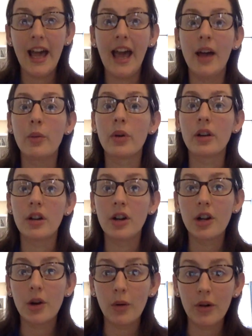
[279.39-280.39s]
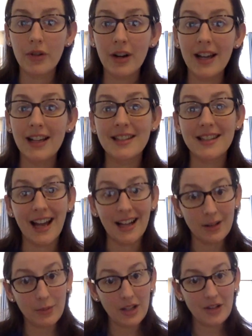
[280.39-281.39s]
and we're going to go over
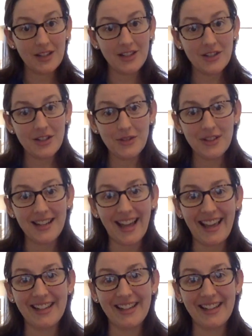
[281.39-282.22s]
exactly what you need to do today.